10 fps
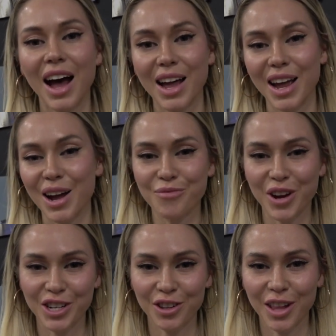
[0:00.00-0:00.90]
Hi, I'm
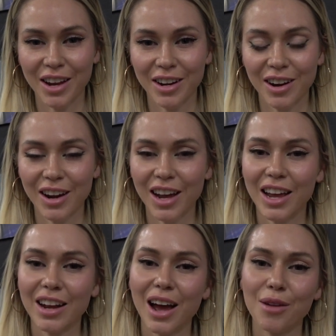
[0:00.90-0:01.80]
Rachel Lattner,
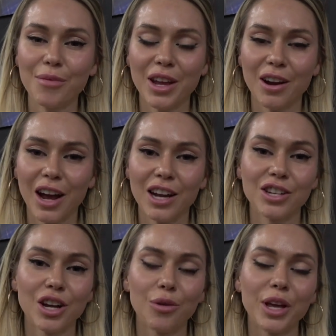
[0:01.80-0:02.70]
and I'm here
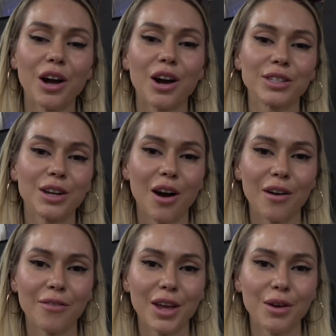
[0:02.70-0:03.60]
at Shelby Cars and
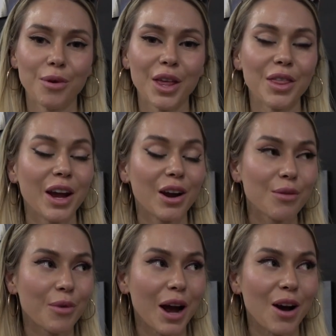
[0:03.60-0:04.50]
Coffee with
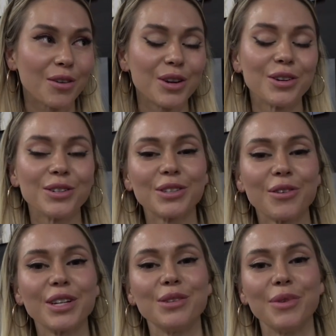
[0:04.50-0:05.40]
Eric Brown, who's
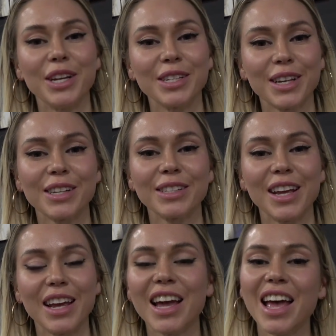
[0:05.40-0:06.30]
going to be
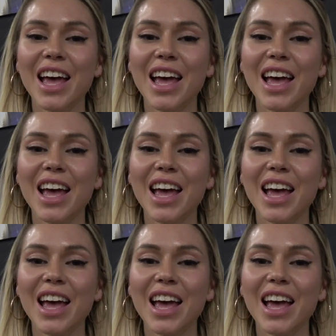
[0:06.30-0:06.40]
discussing